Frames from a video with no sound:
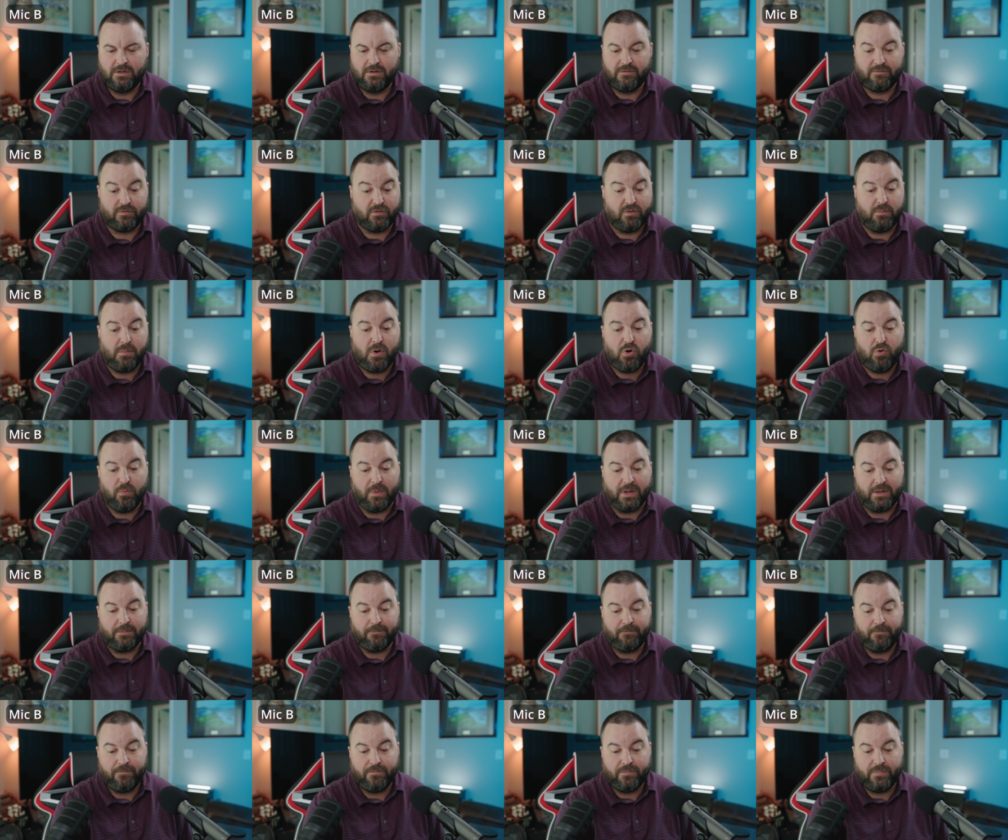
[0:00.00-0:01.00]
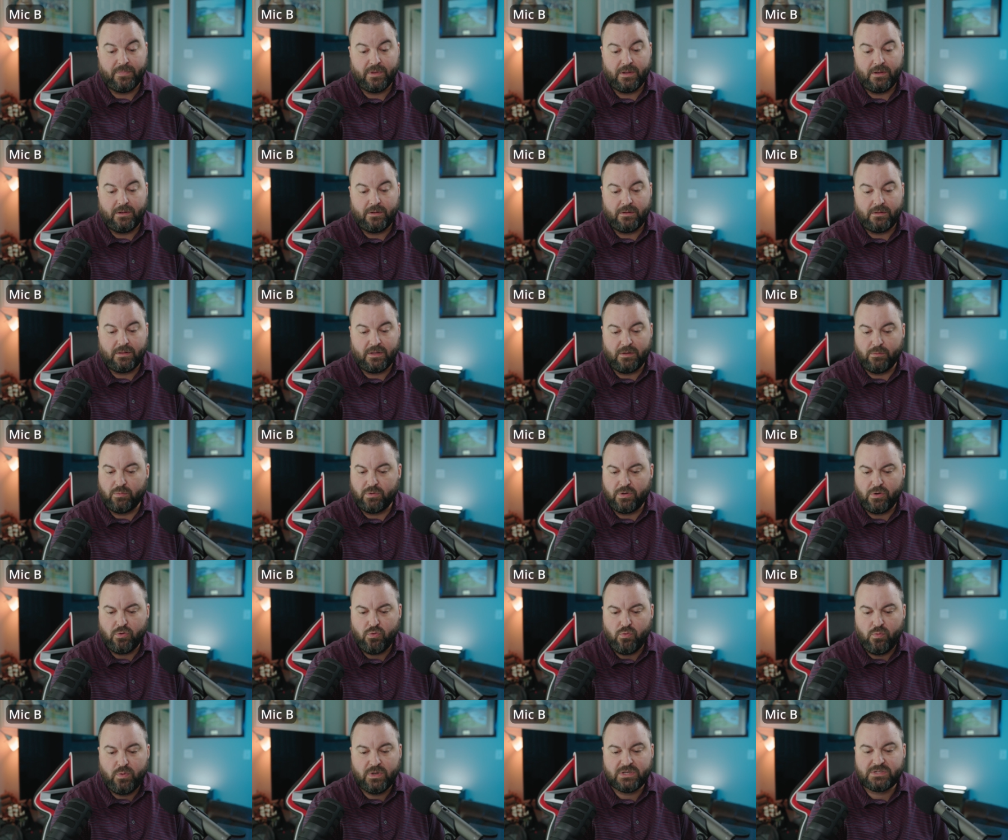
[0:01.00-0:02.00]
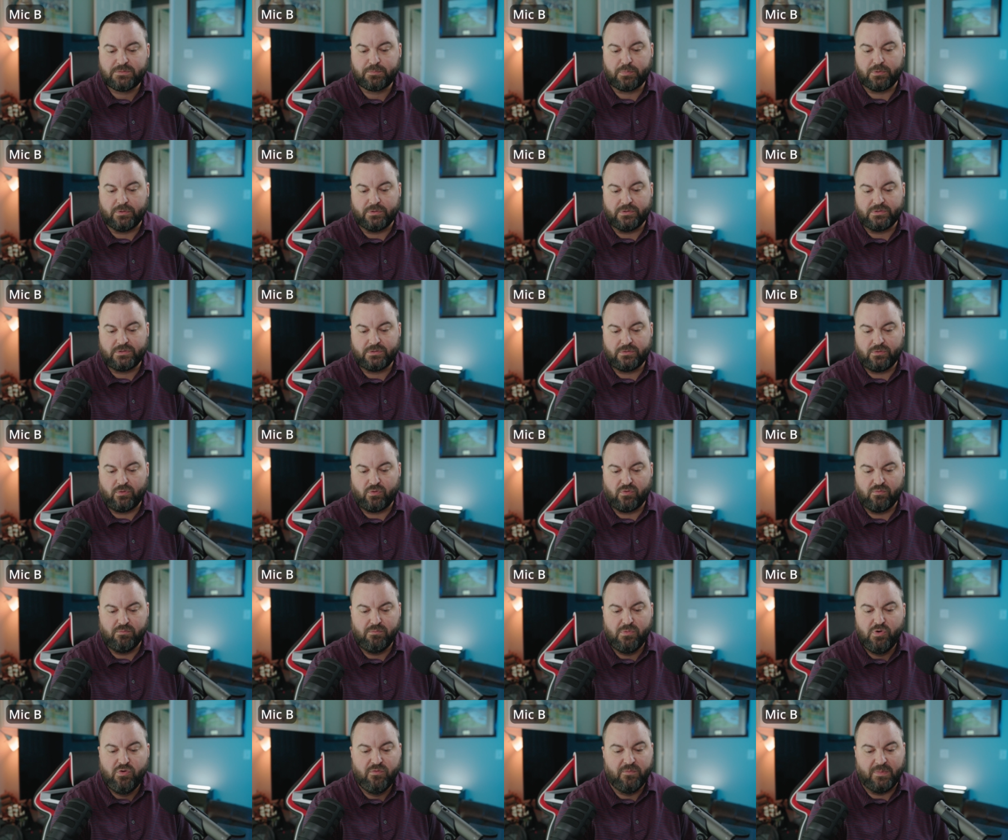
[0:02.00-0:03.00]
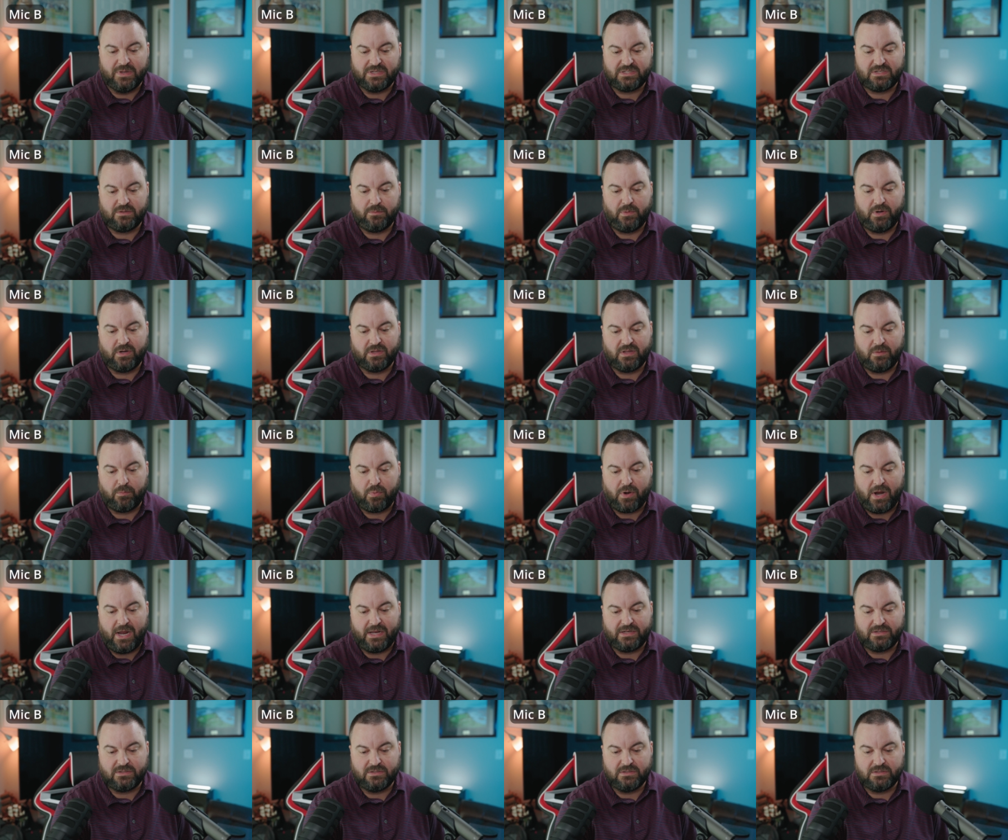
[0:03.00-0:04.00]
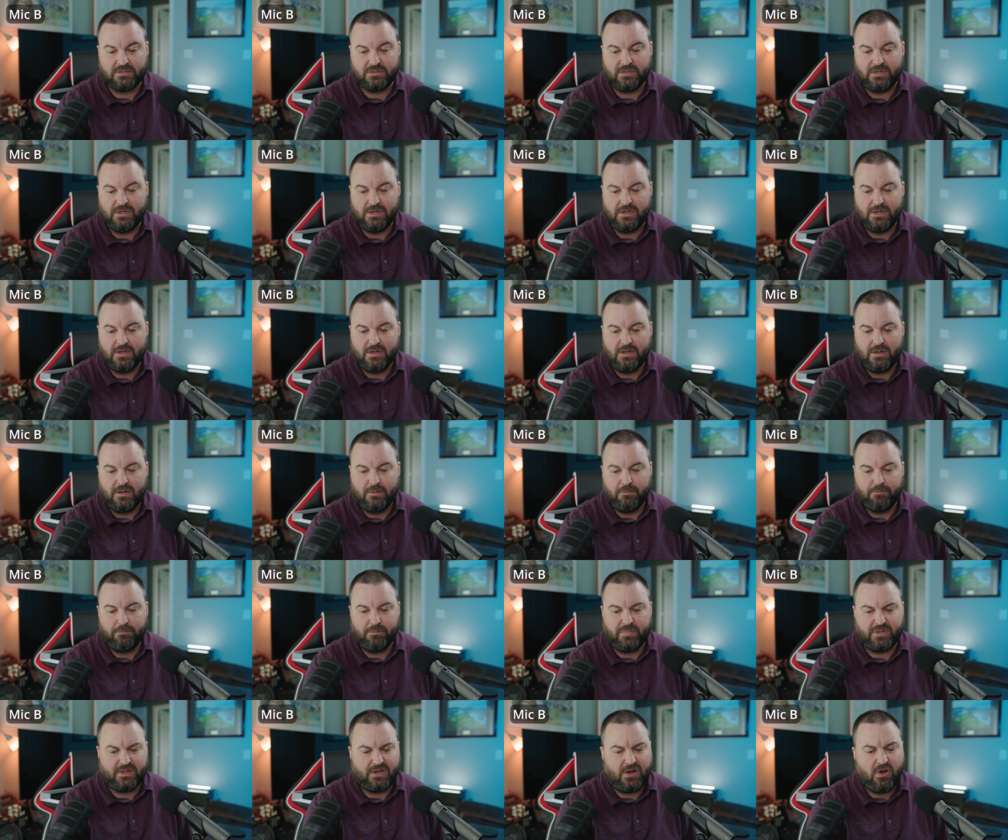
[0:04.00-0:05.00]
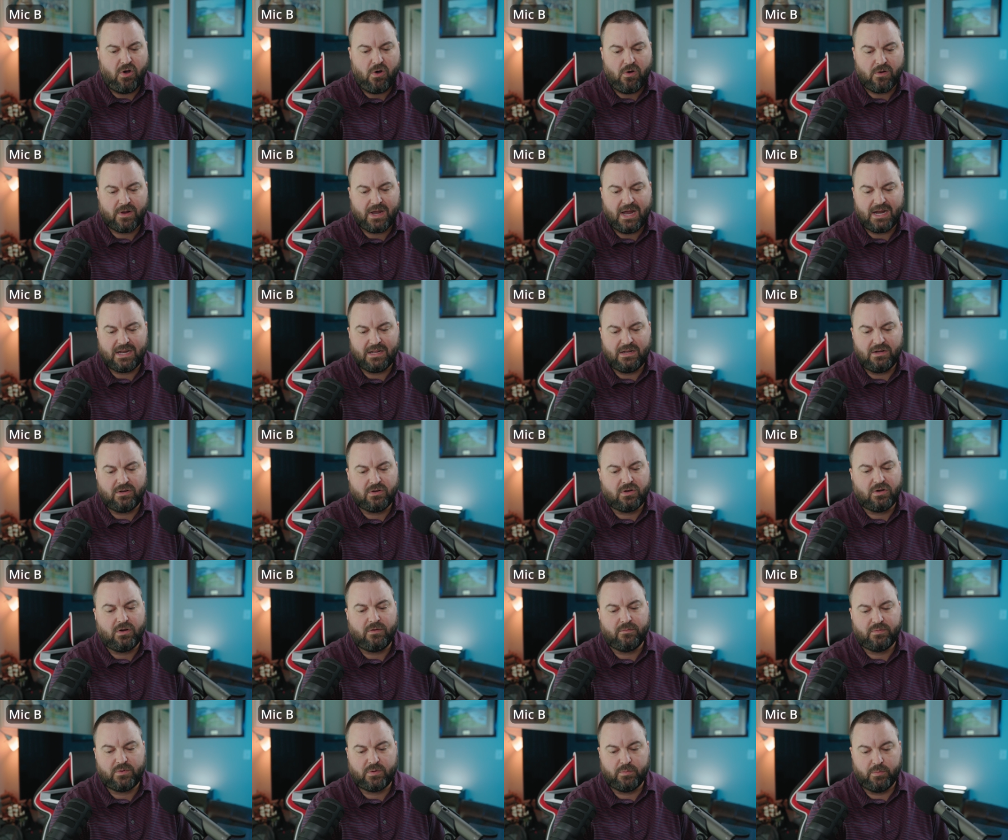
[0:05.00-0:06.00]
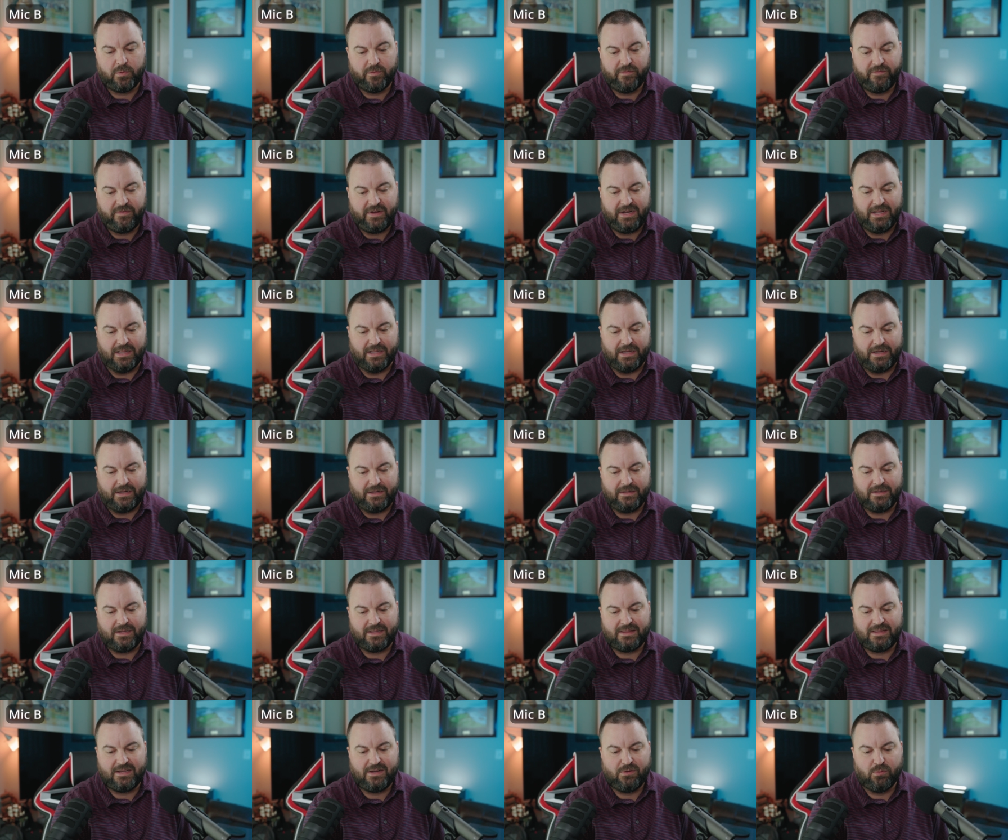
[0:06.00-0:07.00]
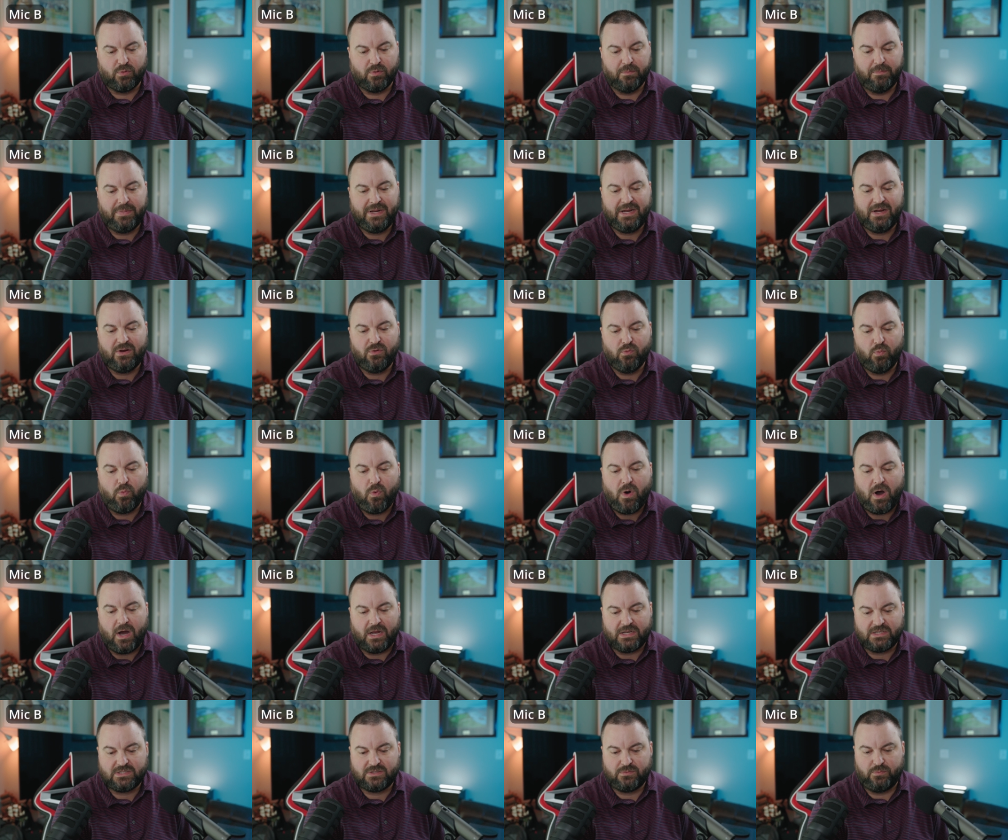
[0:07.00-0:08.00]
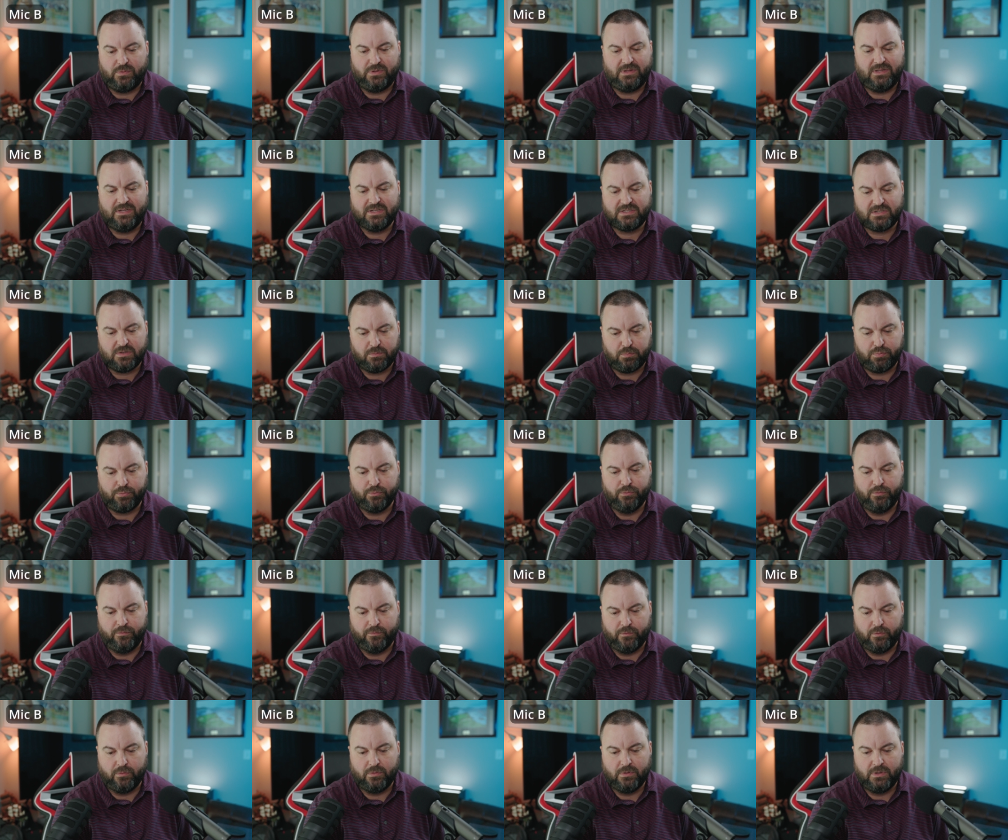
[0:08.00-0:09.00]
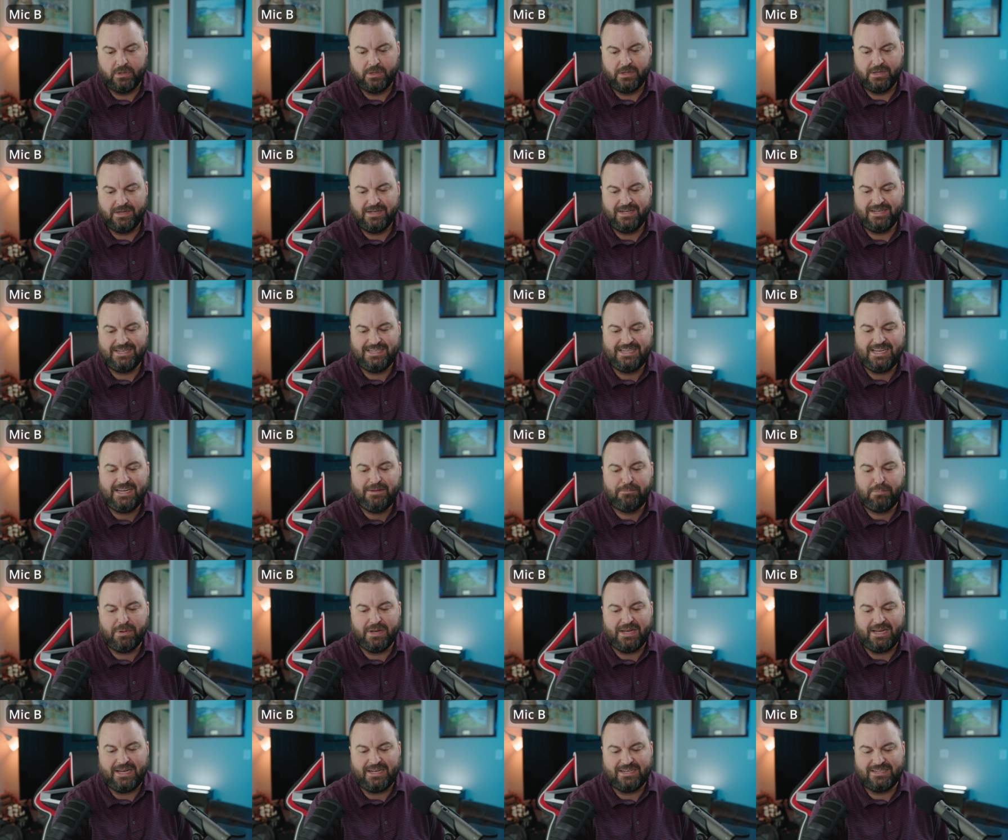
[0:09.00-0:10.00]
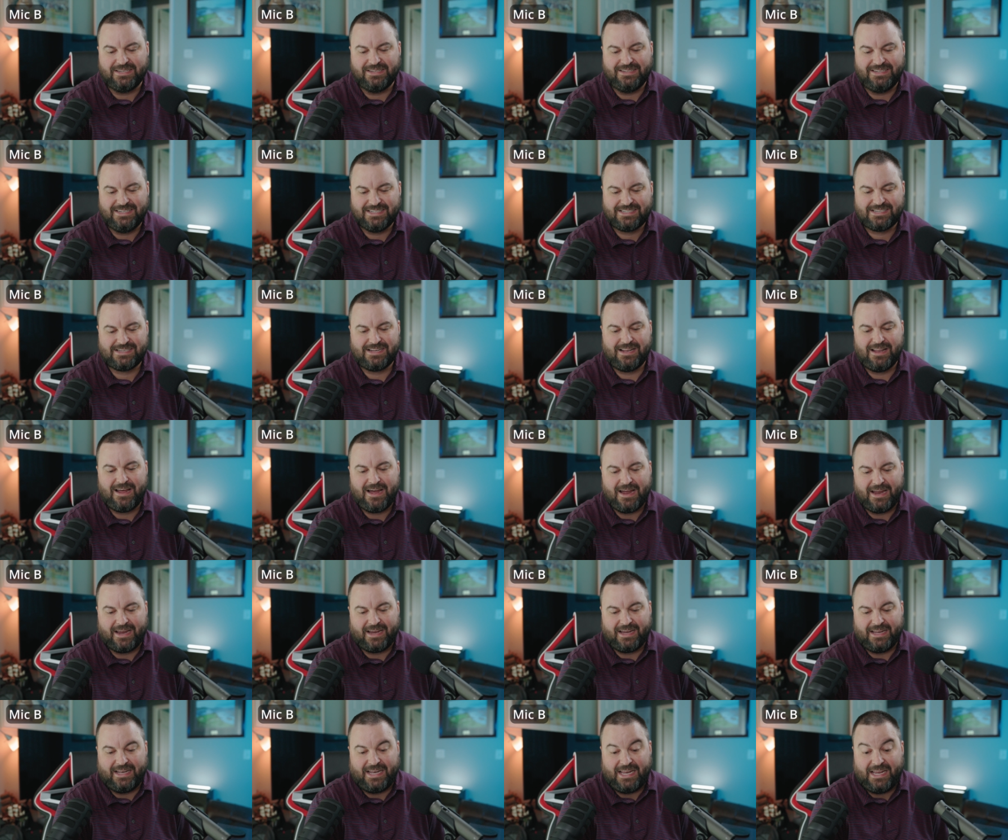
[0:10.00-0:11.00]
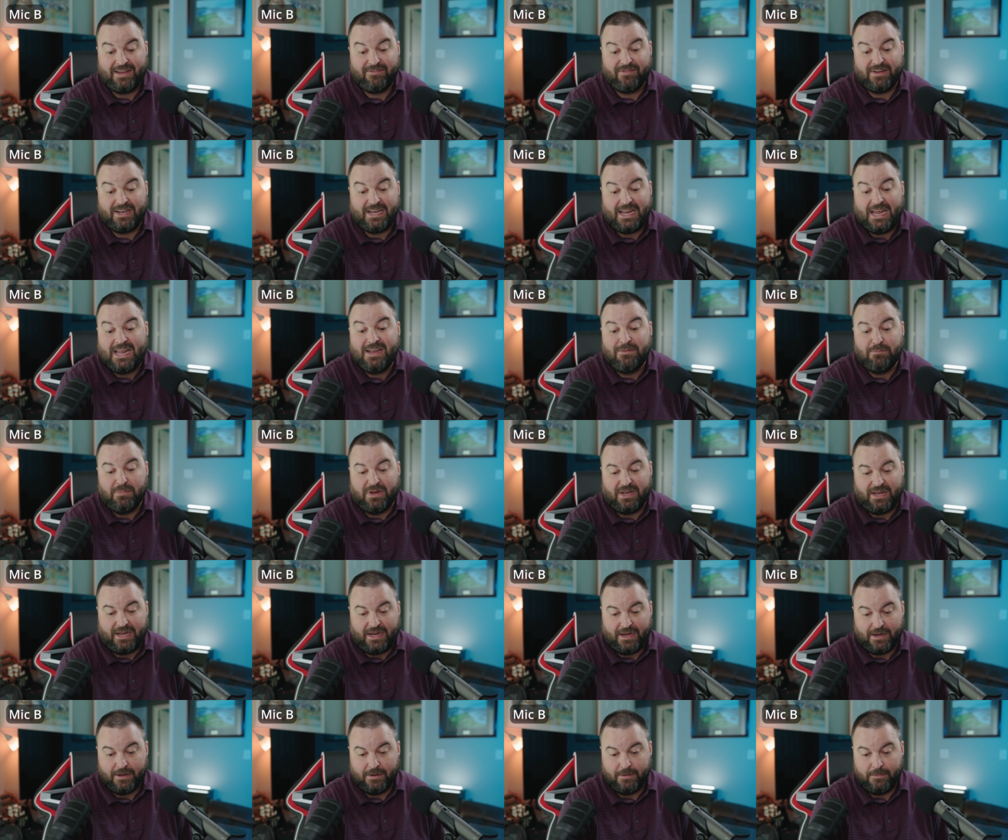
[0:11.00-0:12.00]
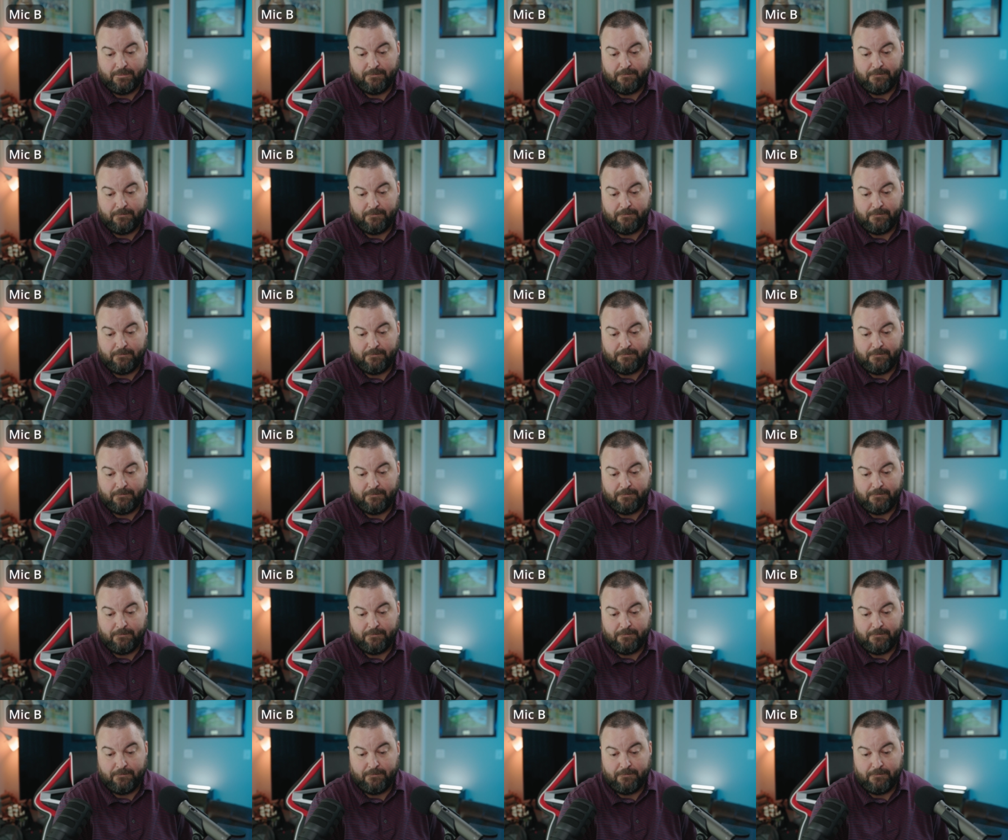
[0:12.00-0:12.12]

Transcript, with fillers: For the moment, there were no whispers or movements among the branches, but they all got an uncomfortable feeling that they were being watched with disapproval, deepening to dislike and even enmity.